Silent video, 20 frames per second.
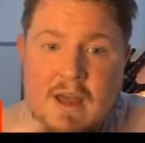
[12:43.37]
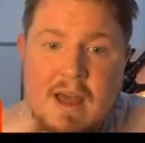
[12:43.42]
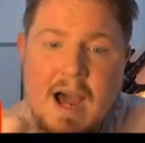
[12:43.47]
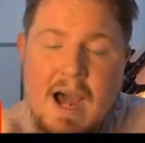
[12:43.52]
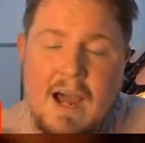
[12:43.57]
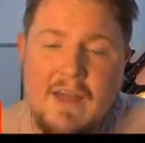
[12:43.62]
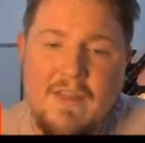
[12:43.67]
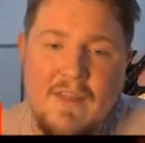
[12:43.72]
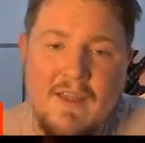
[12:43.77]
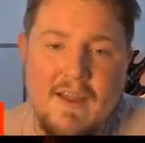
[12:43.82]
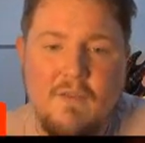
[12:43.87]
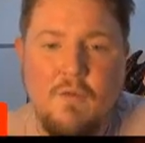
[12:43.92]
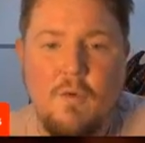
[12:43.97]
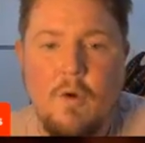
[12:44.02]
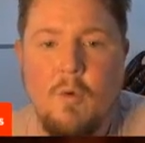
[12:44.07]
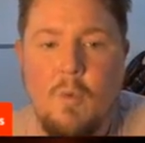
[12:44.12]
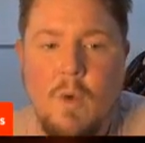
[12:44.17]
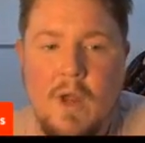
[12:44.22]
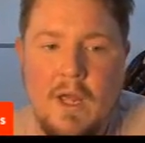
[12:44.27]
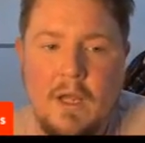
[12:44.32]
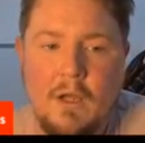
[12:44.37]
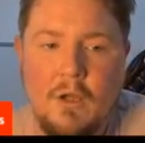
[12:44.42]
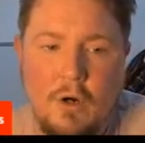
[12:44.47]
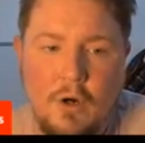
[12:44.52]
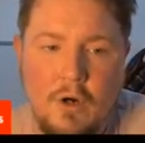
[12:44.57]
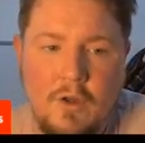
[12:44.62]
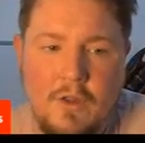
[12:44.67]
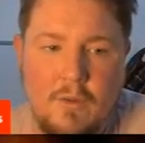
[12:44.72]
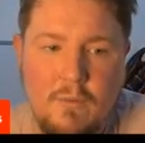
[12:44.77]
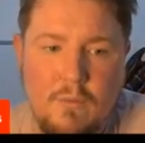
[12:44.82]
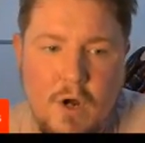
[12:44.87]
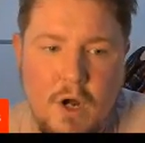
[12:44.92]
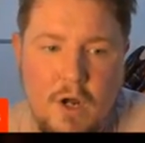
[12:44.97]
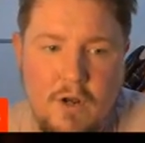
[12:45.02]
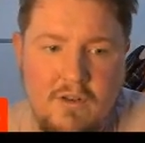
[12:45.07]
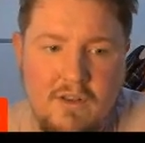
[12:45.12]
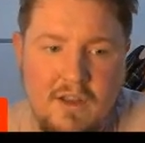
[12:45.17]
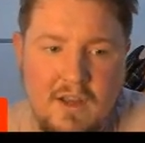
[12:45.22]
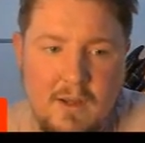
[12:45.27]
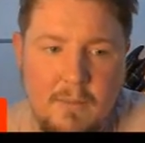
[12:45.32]
I think if we wait longer than
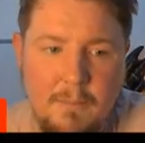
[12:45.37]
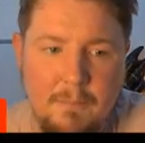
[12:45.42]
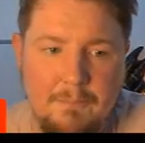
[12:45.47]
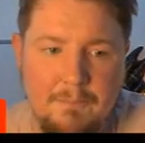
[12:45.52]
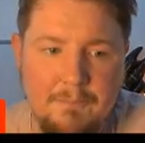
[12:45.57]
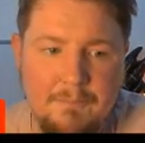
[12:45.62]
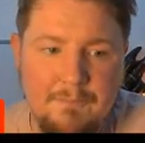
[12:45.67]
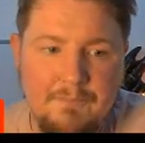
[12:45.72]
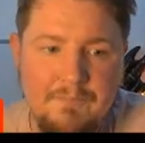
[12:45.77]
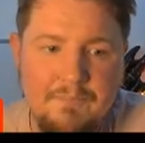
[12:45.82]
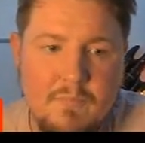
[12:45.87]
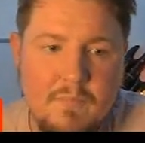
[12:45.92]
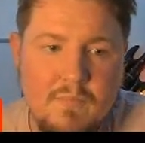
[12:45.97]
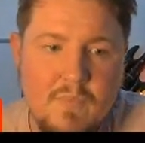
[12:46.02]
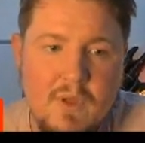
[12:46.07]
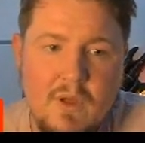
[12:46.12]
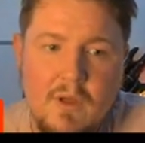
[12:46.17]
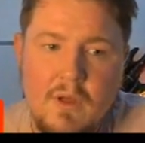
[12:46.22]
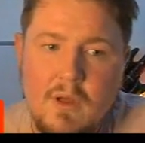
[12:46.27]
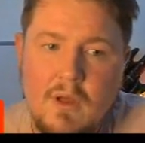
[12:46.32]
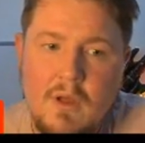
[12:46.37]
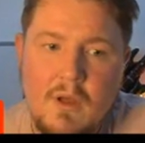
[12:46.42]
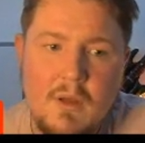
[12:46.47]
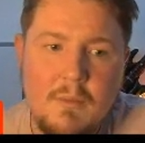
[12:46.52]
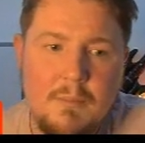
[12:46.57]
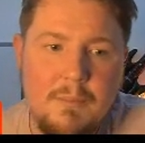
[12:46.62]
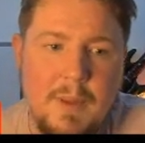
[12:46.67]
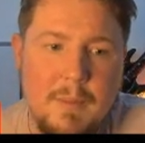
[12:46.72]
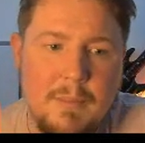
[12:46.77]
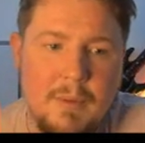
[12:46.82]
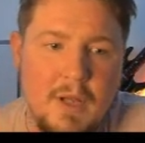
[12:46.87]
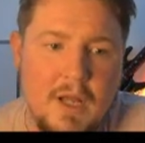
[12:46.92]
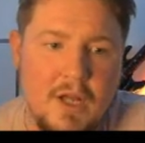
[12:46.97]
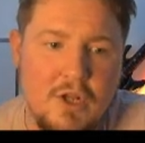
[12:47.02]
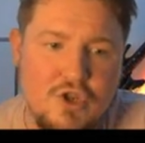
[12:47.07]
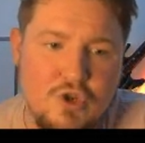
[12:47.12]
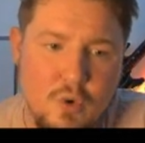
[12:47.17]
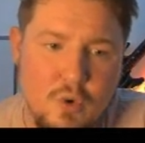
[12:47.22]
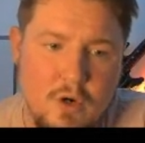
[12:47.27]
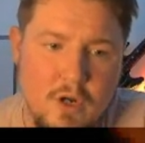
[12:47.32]
round 8, people like
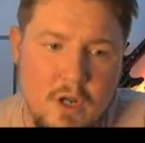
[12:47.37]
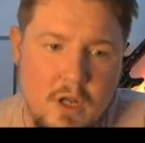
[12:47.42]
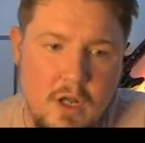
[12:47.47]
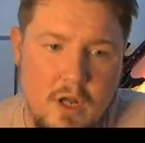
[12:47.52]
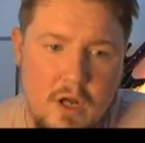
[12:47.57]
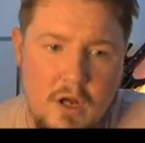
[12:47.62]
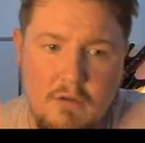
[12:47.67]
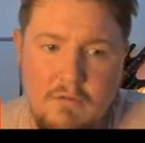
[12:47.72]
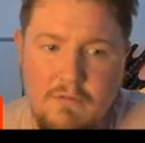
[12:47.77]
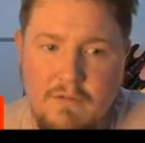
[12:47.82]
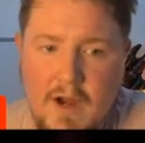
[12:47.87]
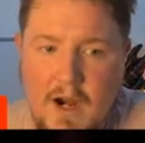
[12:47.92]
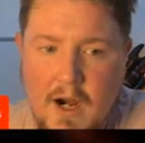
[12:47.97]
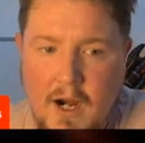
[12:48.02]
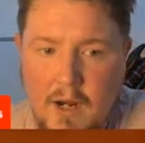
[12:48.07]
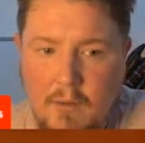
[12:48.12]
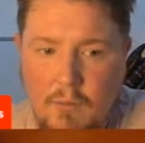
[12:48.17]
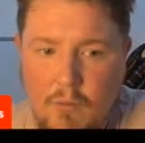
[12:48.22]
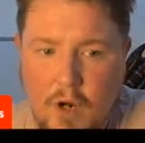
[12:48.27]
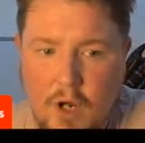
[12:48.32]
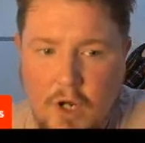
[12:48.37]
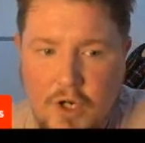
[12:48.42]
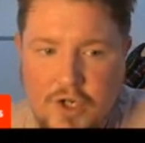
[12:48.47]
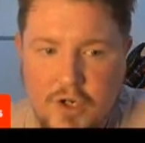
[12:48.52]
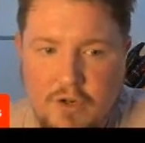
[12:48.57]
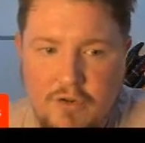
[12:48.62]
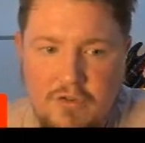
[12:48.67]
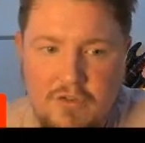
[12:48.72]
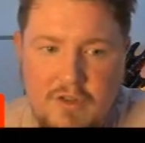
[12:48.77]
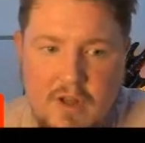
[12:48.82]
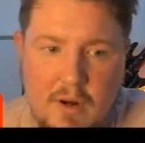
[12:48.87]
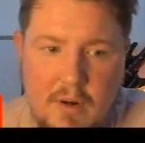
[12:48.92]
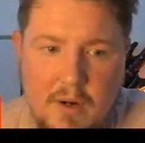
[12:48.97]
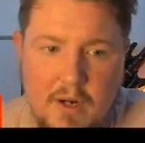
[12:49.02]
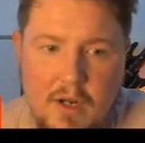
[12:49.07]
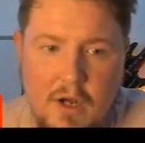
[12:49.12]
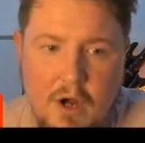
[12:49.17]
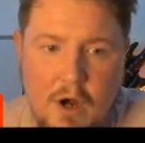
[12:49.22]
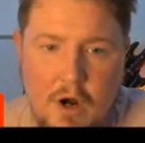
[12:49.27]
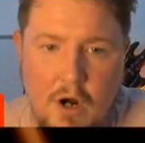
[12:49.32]
Jordan Love, Aaron Rodgers, Derek
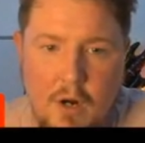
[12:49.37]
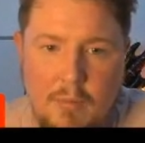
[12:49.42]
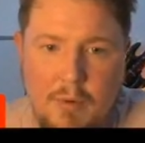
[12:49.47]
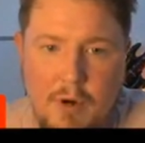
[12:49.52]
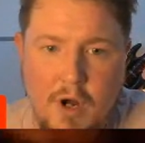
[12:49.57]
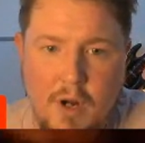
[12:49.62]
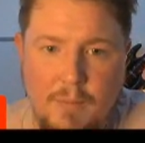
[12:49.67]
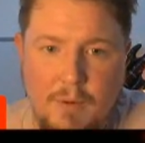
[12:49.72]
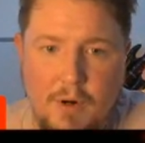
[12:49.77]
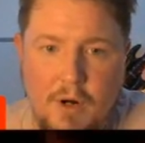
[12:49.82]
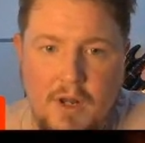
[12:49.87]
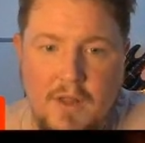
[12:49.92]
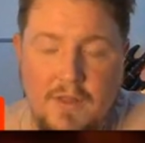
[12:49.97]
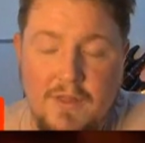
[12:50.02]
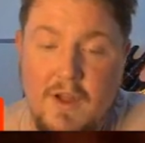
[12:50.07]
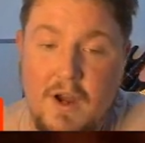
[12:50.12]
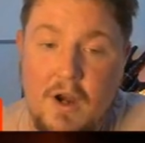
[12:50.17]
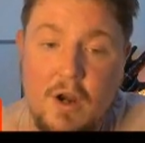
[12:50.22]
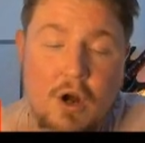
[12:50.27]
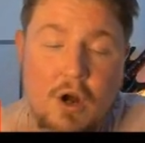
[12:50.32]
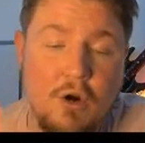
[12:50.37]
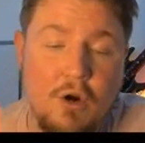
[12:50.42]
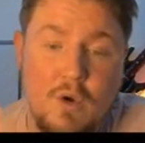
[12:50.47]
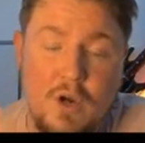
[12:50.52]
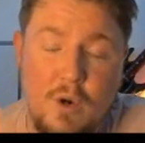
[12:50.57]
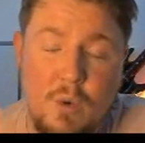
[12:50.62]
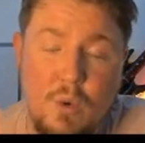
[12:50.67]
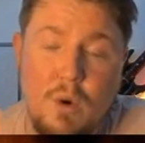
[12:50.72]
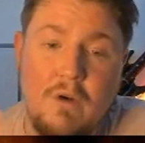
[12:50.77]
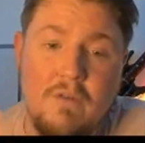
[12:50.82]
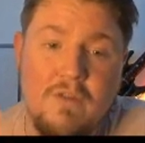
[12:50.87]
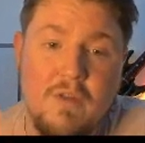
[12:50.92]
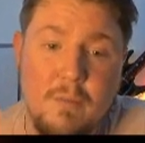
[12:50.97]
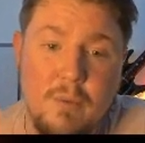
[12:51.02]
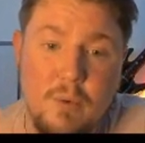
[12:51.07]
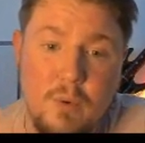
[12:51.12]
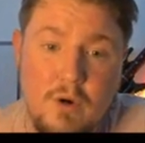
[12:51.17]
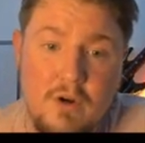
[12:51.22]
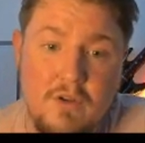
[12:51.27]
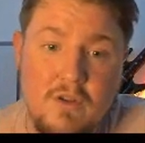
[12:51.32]
Carr, Brock Purdy, they're not going to go off the
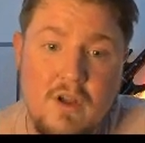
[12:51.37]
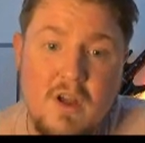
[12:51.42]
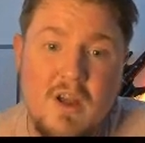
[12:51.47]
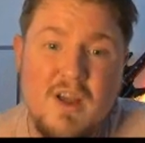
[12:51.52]
board.